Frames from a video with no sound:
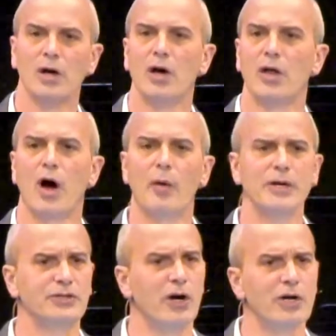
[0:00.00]
And all
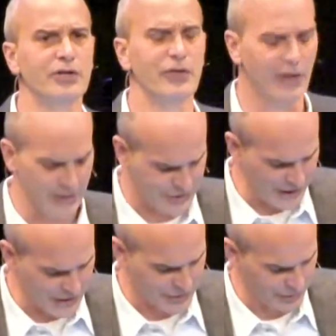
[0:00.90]
returned to their
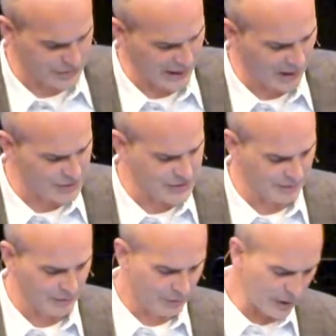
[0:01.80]
ancestral towns
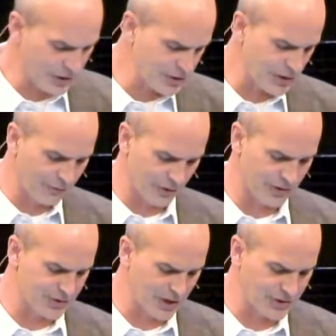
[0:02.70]
to register for the
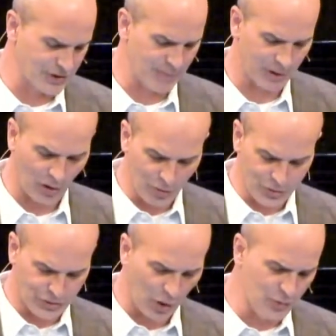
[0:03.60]
census. And because
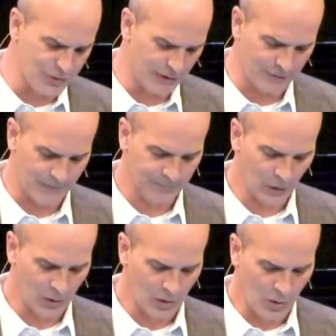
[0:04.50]
Joseph
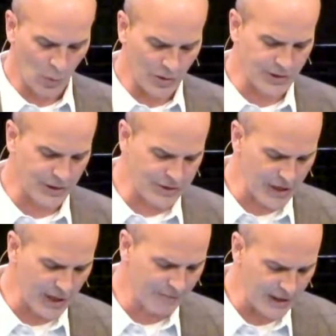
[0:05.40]
was a
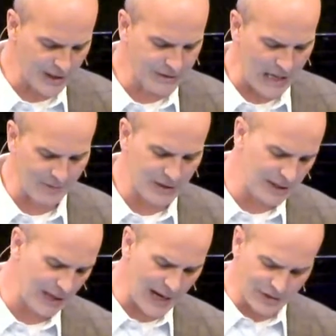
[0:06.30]
descendant of King David, he
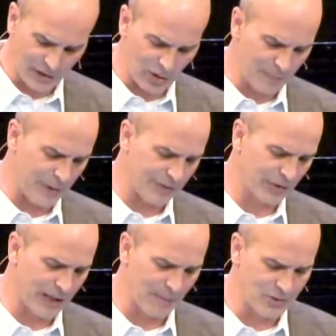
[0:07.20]
had to go to
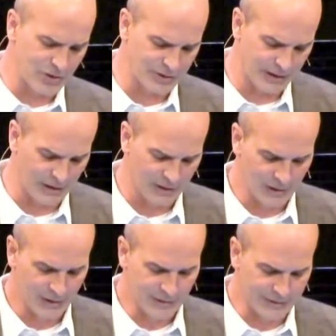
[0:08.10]
Bethlehem in Judea,
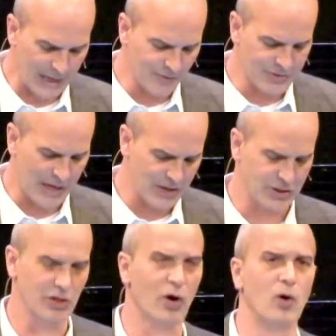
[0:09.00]
David's
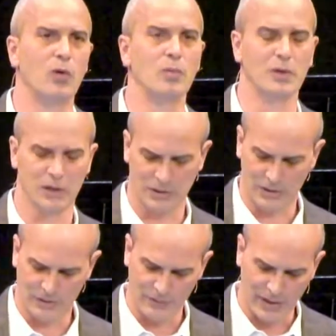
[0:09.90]
ancient home.
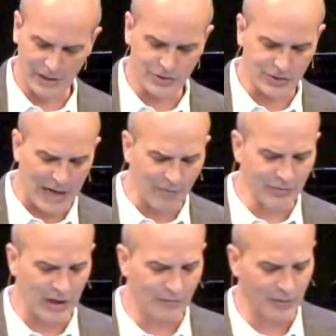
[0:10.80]
And he traveled
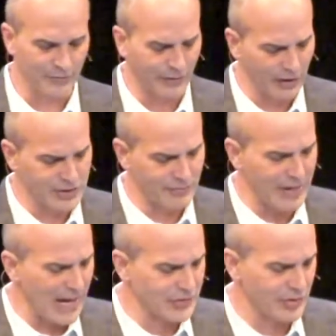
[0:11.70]
there from the village of
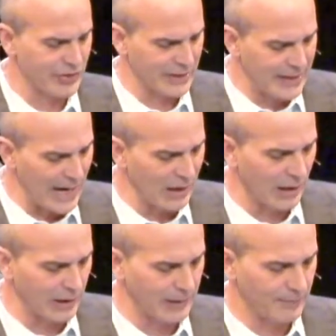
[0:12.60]
Nazareth in
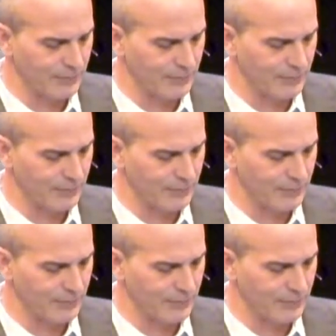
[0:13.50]
Galilee